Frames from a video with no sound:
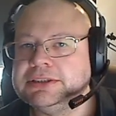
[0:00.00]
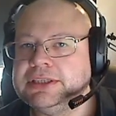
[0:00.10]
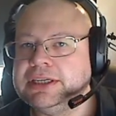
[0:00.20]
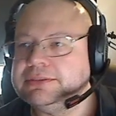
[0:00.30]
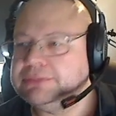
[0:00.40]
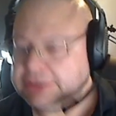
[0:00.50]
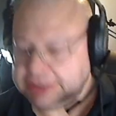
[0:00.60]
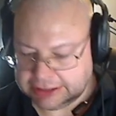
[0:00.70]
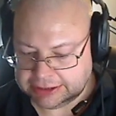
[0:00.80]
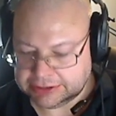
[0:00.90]
Let me see,
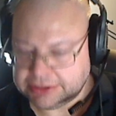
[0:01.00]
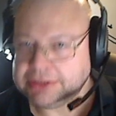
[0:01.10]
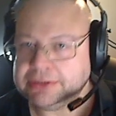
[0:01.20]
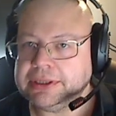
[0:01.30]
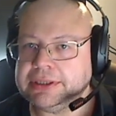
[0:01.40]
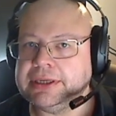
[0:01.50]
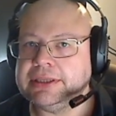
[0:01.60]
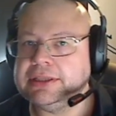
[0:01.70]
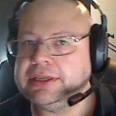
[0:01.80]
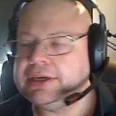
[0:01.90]
I just need to get that
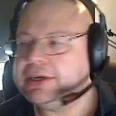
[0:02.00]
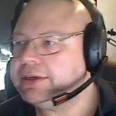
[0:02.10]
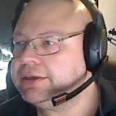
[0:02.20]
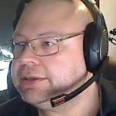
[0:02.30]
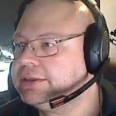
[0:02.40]
there.